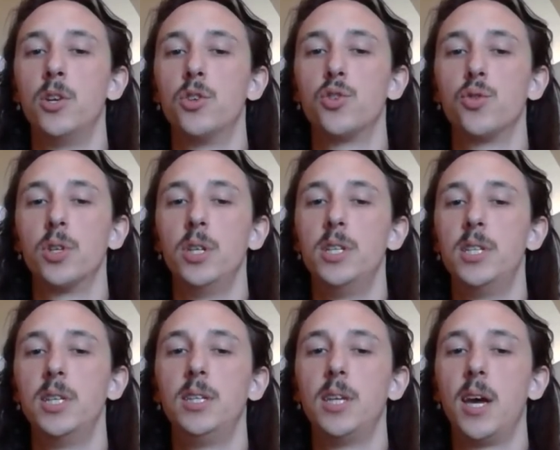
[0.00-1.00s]
just really
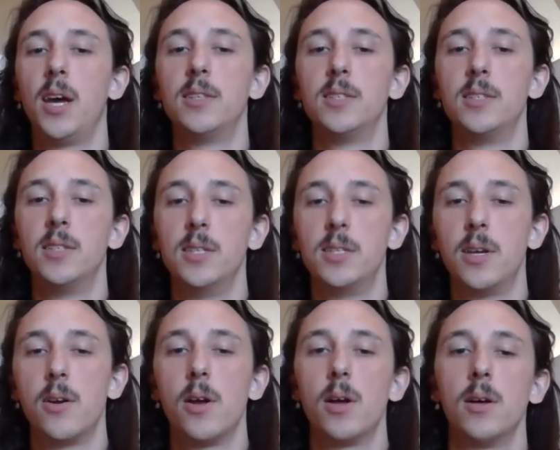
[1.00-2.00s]
dig your hands into this
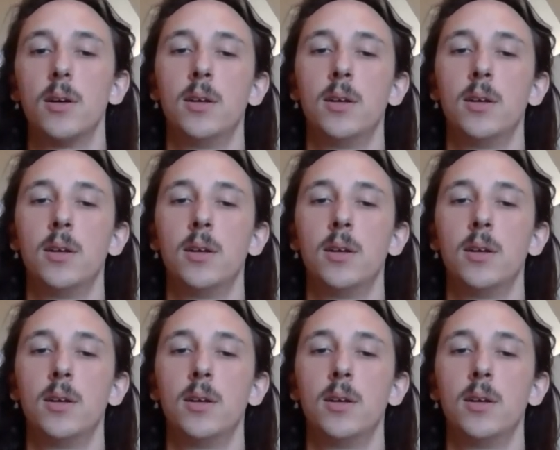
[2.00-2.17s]
area.